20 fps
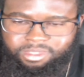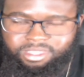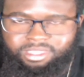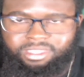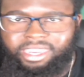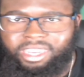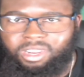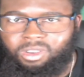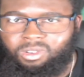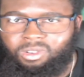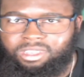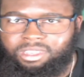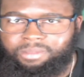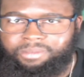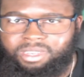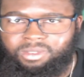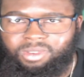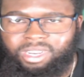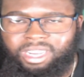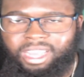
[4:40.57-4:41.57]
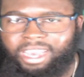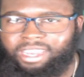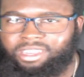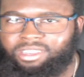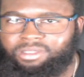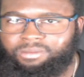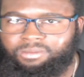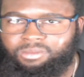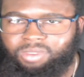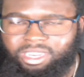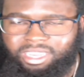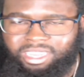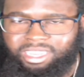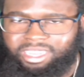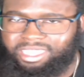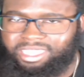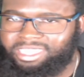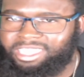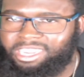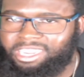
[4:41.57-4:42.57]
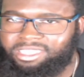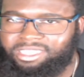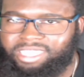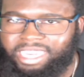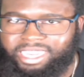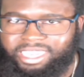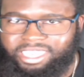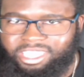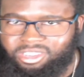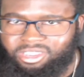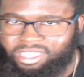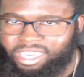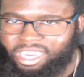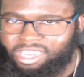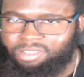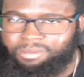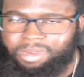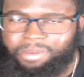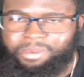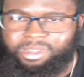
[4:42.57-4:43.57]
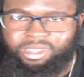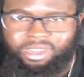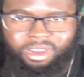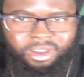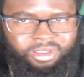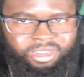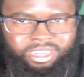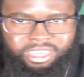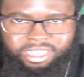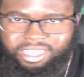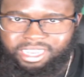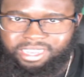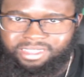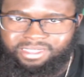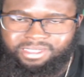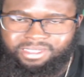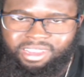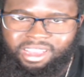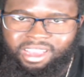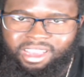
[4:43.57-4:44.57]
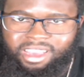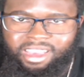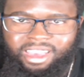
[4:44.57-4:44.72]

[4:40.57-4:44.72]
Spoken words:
and only be with like, what is it, their second year together, maybe third year together,